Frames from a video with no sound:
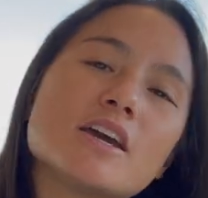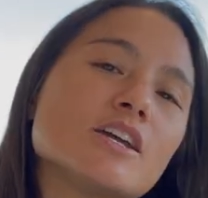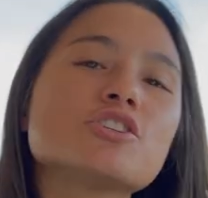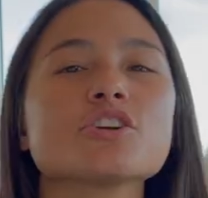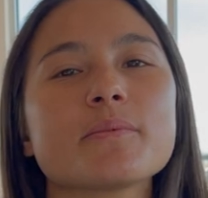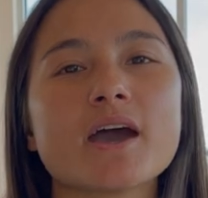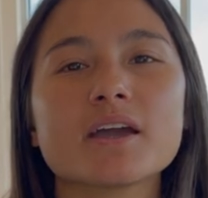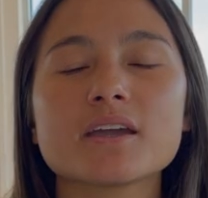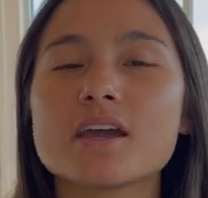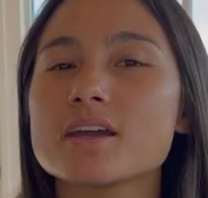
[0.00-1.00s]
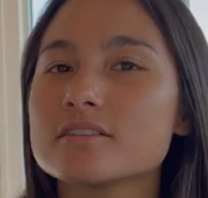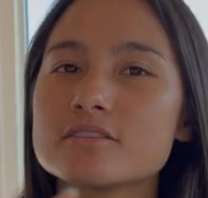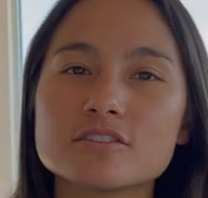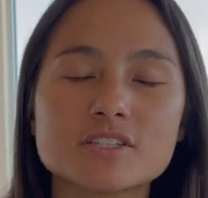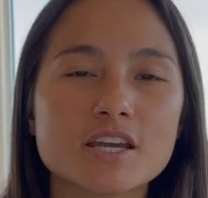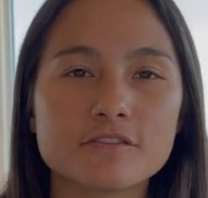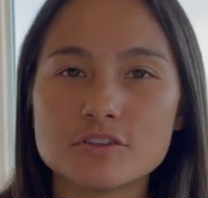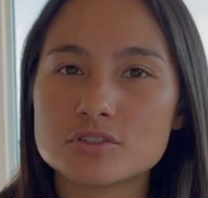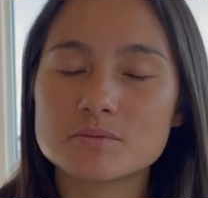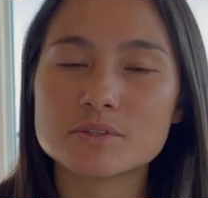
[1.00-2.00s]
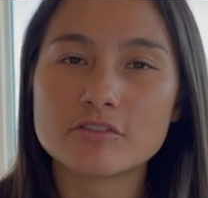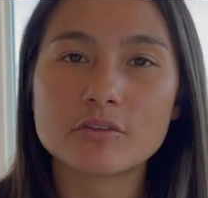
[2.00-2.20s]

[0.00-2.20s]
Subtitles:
into your bag and take a few sips every